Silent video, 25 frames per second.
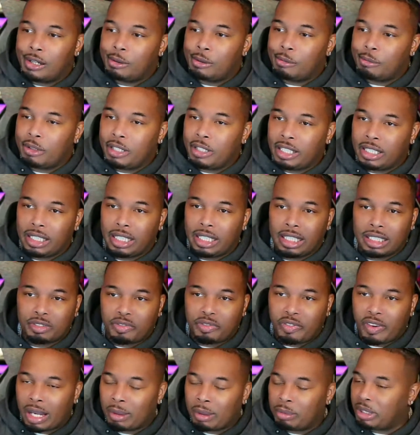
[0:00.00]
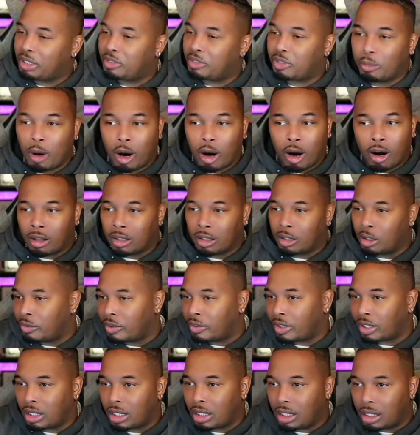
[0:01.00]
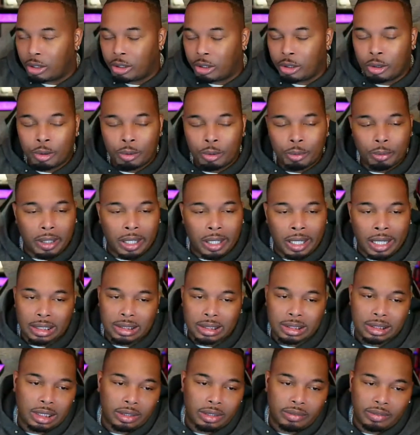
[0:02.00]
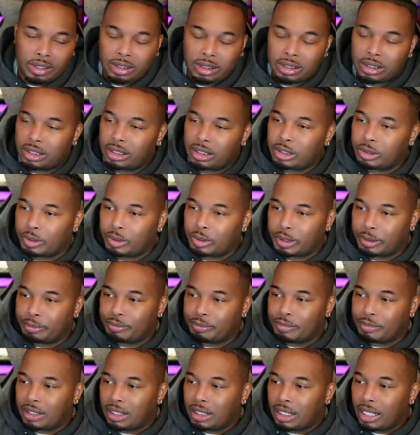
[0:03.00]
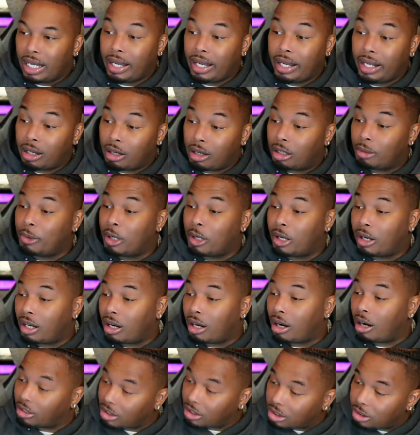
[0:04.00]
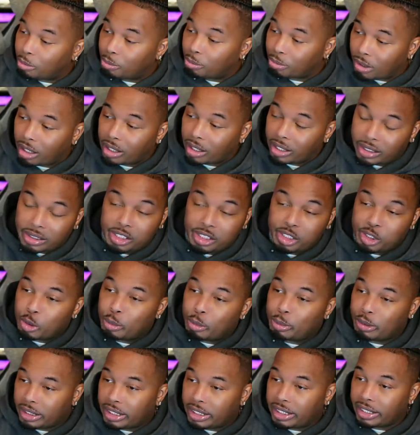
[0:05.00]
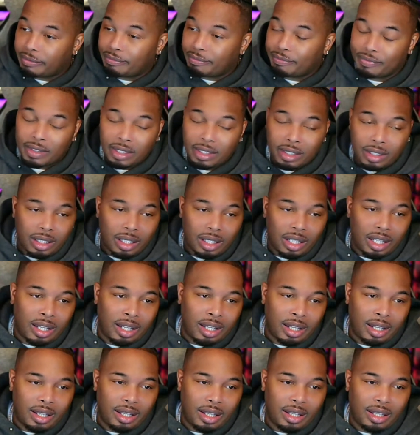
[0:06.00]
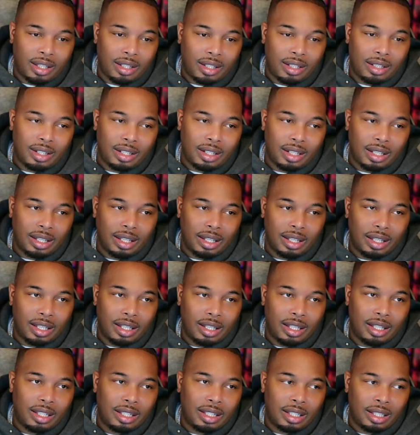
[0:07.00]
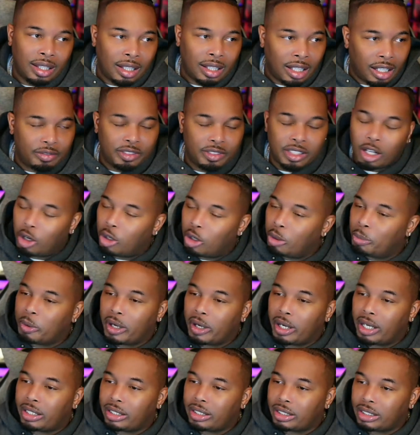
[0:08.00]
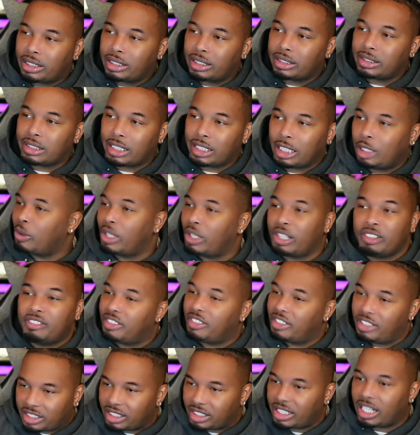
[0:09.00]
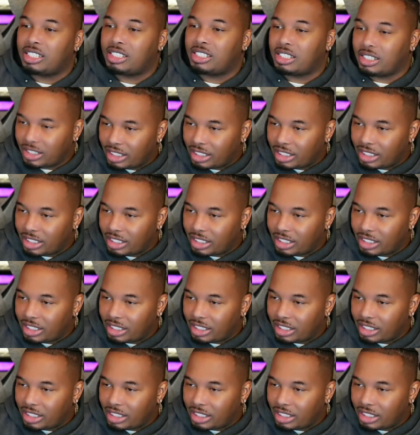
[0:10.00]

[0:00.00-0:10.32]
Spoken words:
His family is from all over the globe. And I just love listening to him. And Omar also brought us Jubilee. And love to Omar, because it wasn't even a discussion.